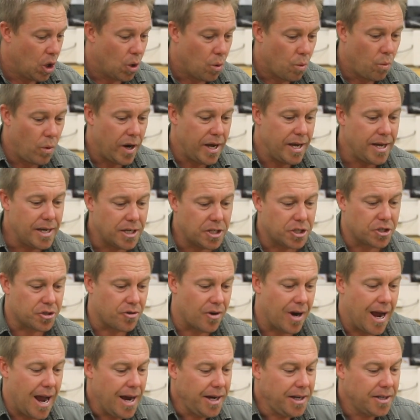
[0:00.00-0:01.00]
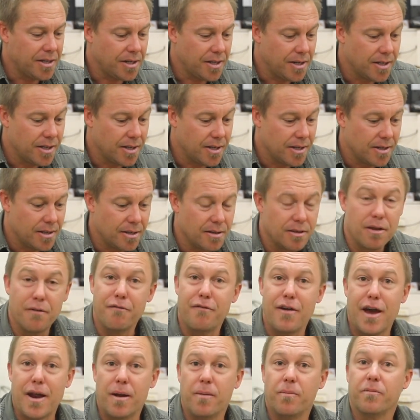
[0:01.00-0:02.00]
We extract the
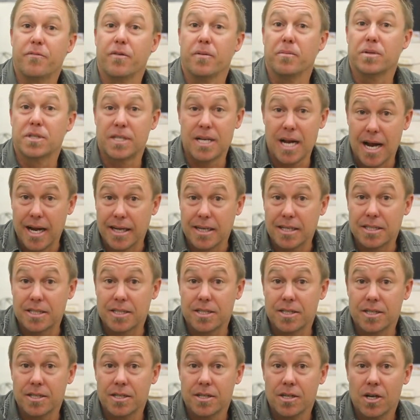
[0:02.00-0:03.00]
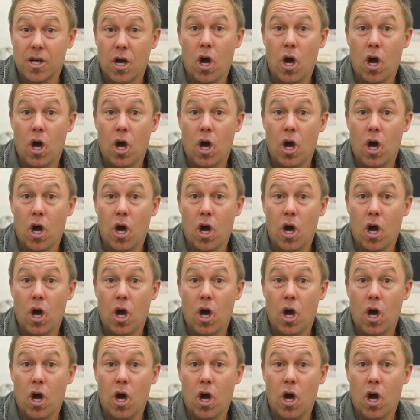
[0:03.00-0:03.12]
venom from snakes.